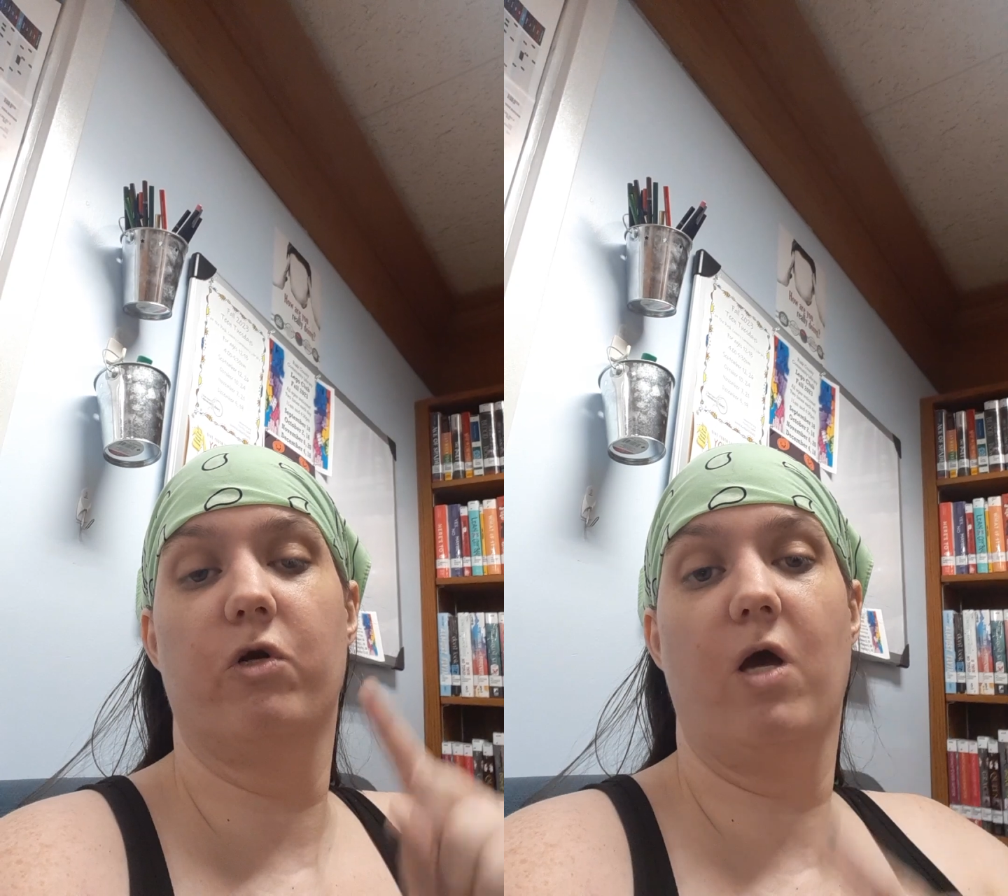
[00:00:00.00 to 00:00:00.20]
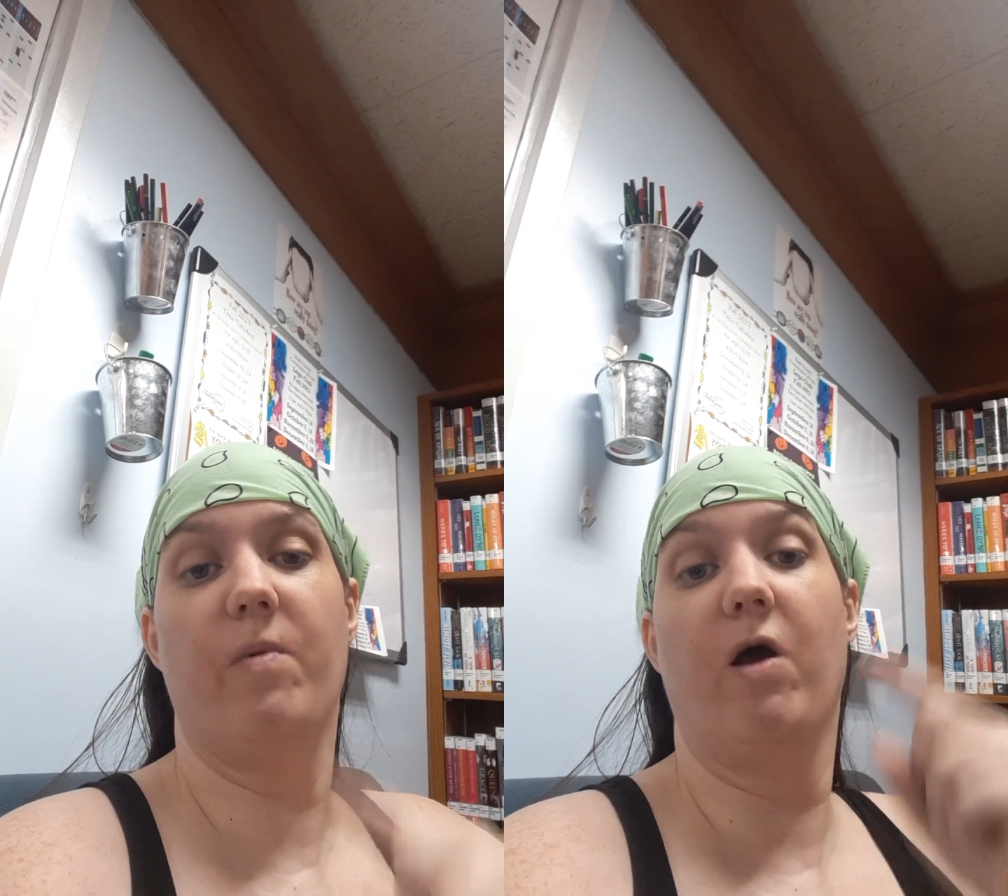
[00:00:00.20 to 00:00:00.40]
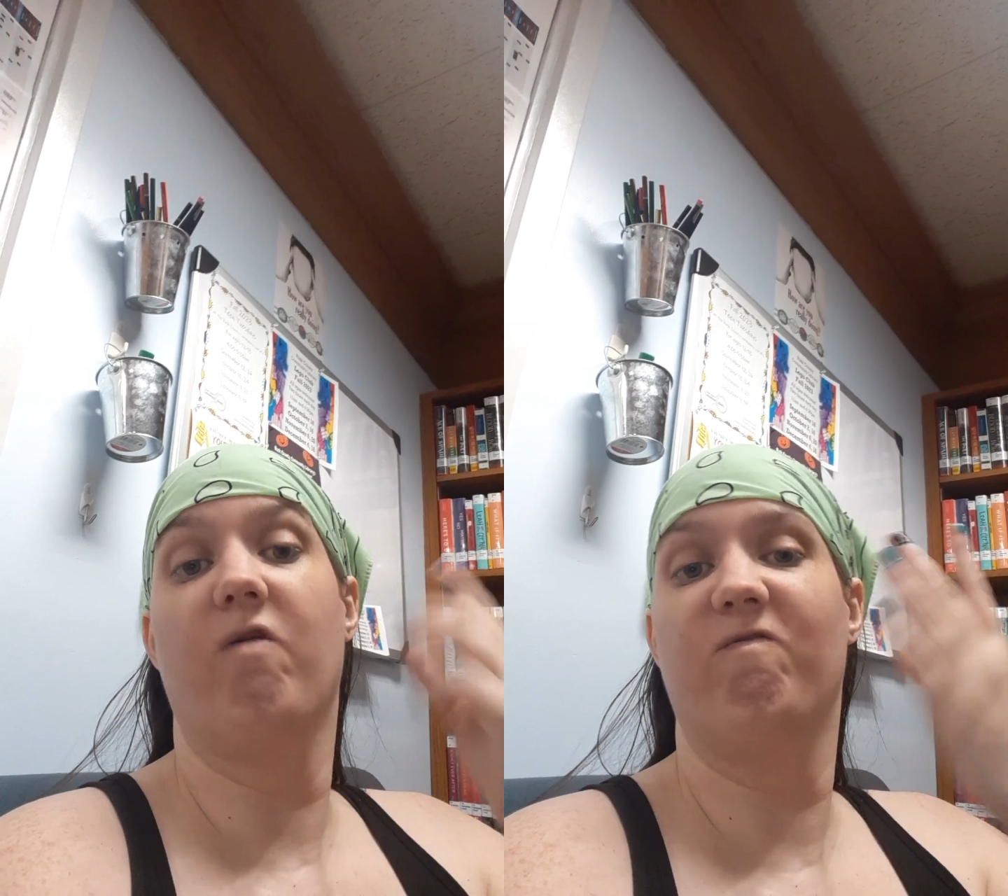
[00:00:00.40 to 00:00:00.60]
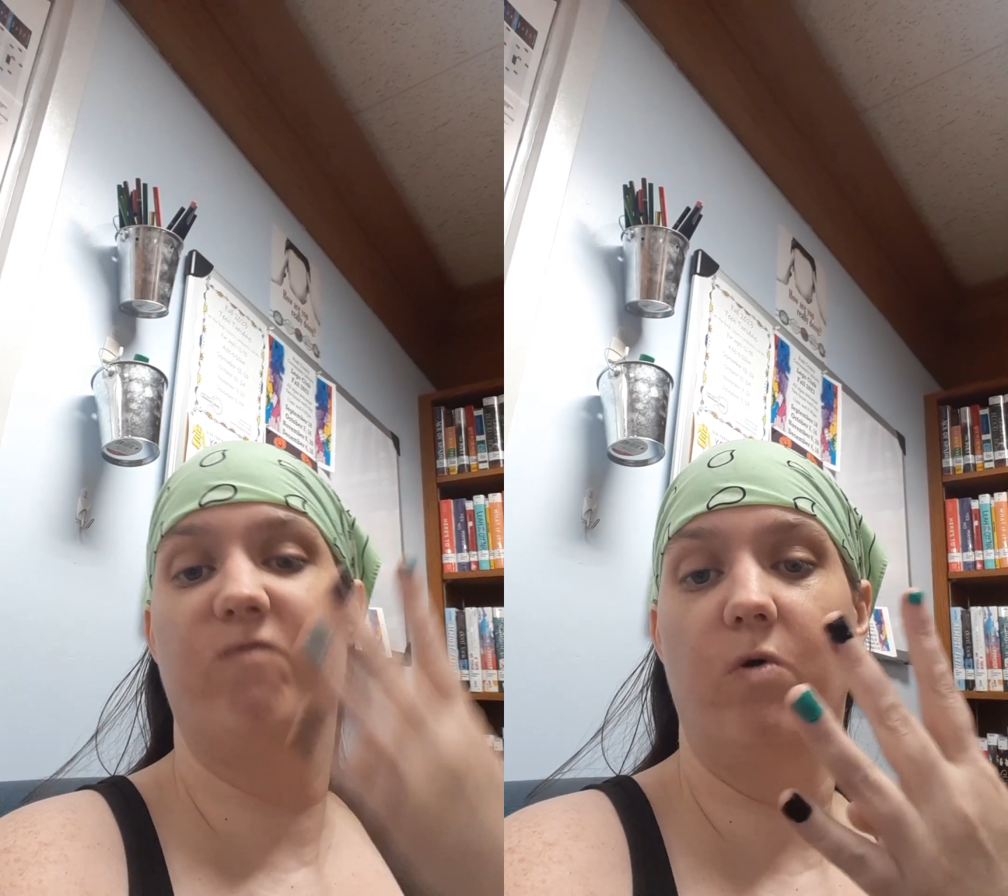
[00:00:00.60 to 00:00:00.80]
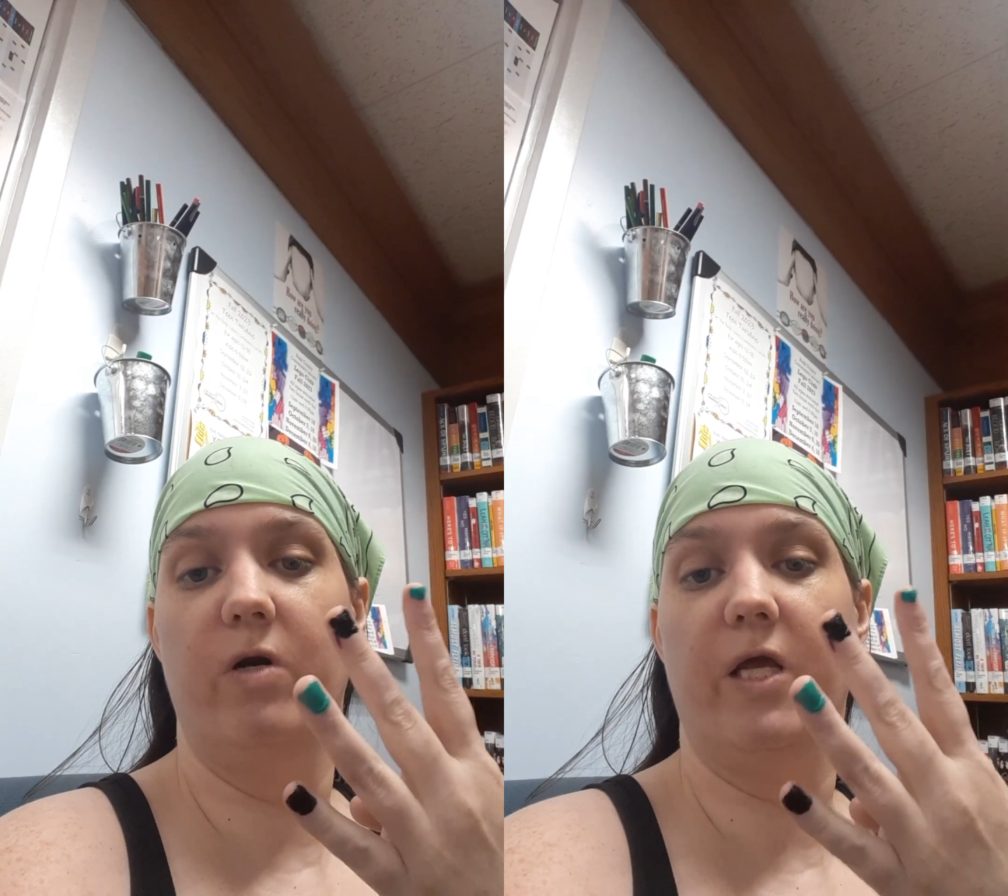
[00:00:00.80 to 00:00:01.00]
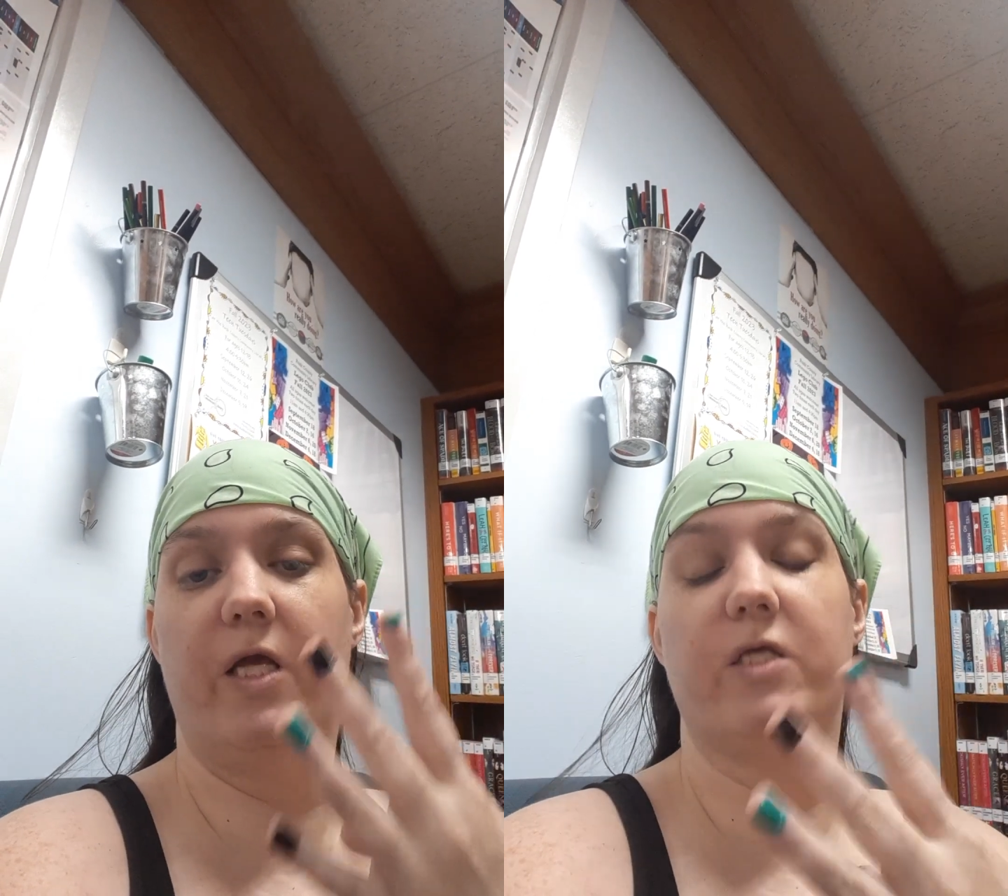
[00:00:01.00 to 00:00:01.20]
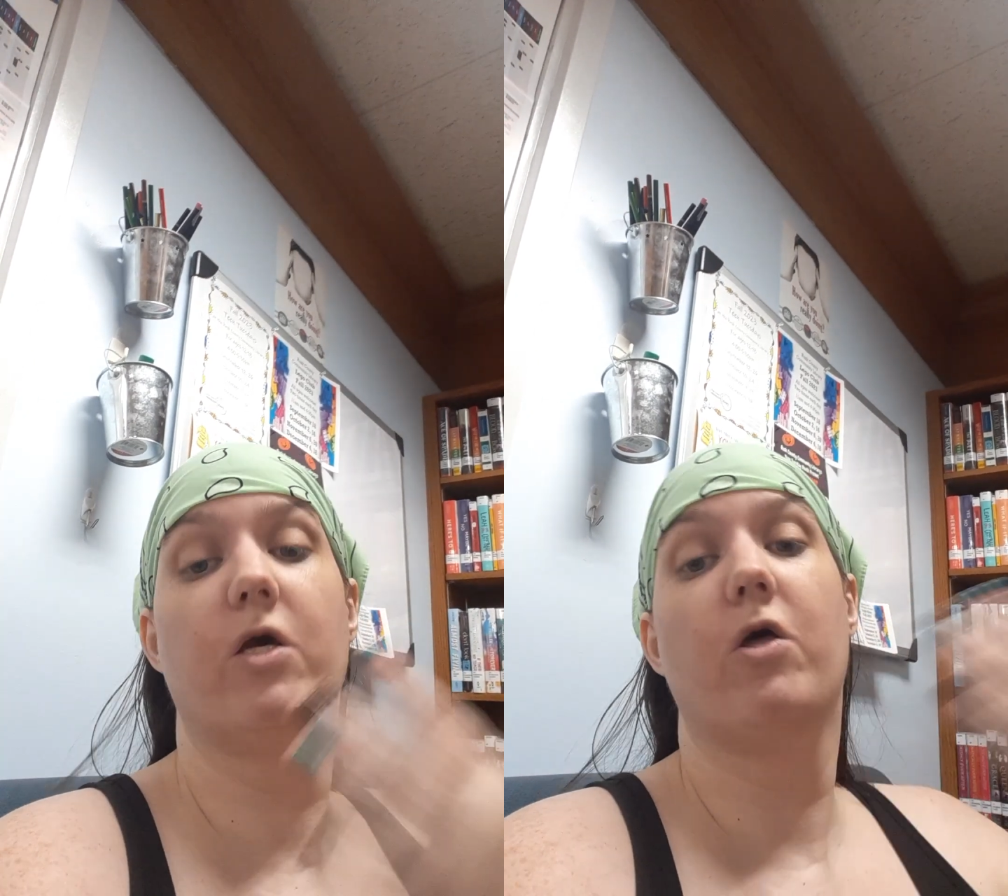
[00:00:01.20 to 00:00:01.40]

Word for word: coming in four days.